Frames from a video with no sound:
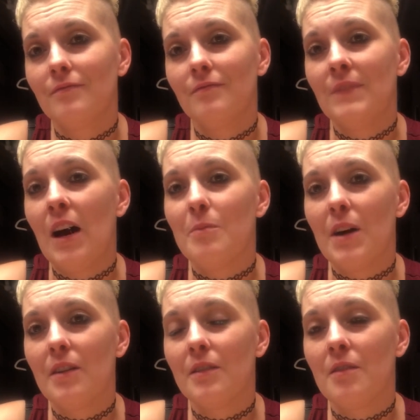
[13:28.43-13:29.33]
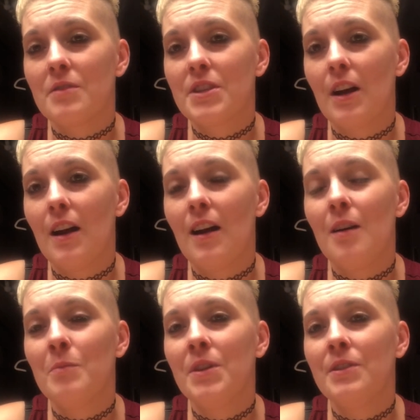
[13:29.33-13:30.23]
Not by a long shot.
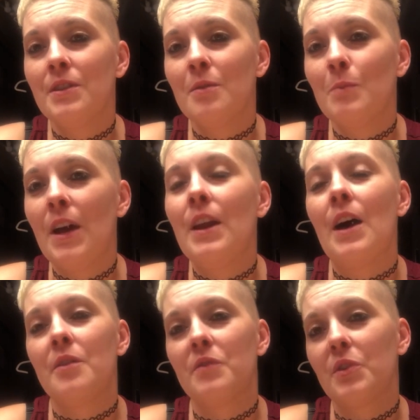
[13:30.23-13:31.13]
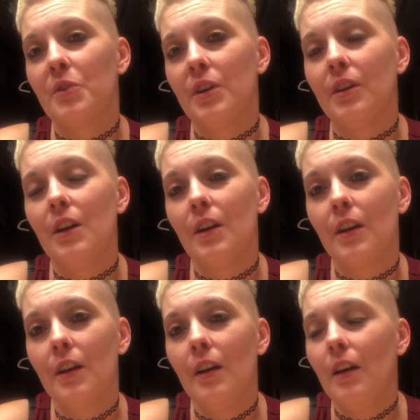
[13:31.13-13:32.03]
I mean, they're made out of acrylic,
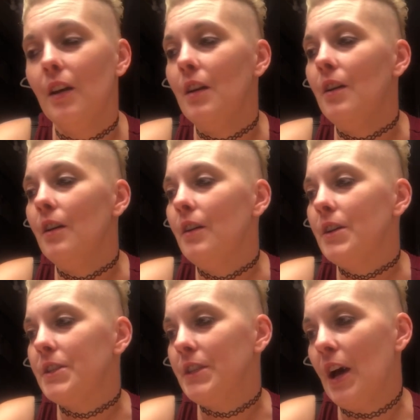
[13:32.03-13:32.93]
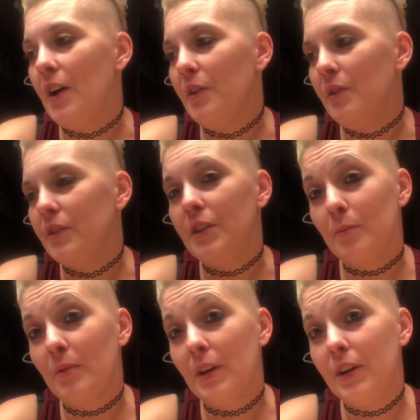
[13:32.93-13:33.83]
so they're
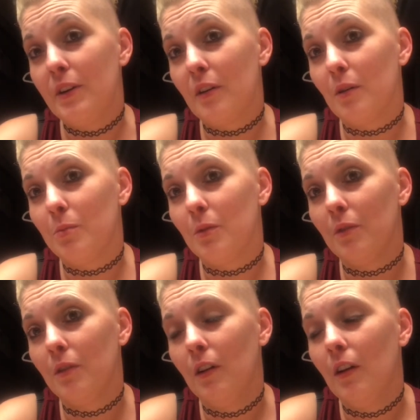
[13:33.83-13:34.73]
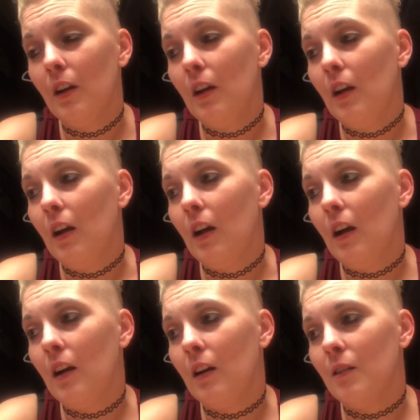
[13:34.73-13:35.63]
pretty durable.
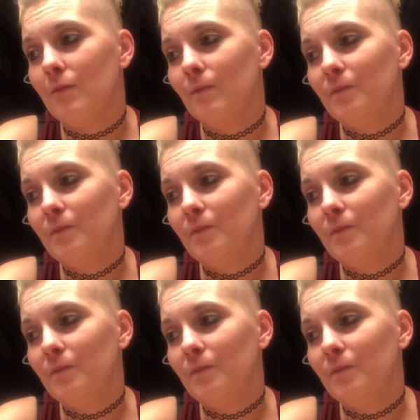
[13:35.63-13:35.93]
How